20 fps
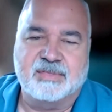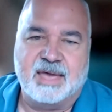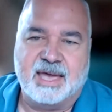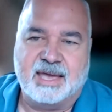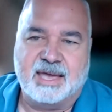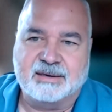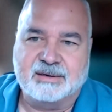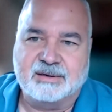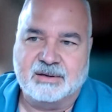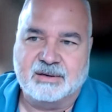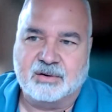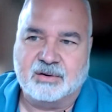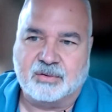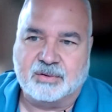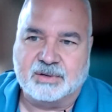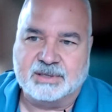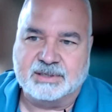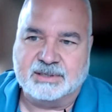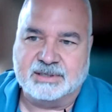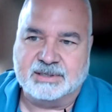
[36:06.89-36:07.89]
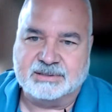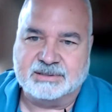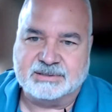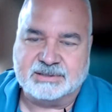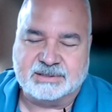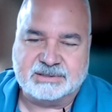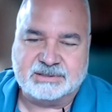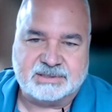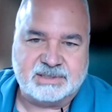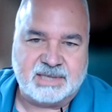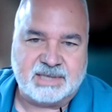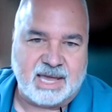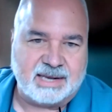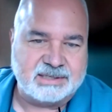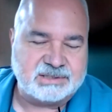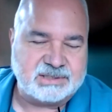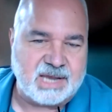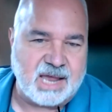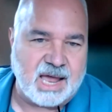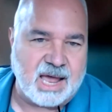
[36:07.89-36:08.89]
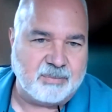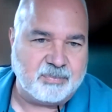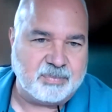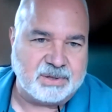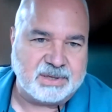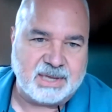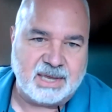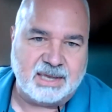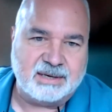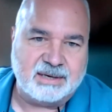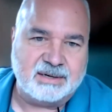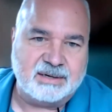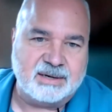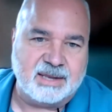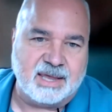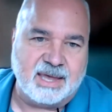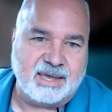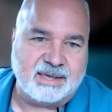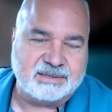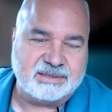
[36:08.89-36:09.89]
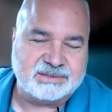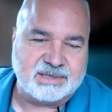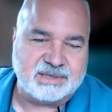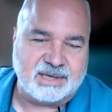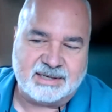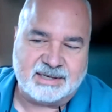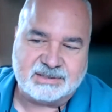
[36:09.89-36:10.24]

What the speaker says: that it's not as complicated as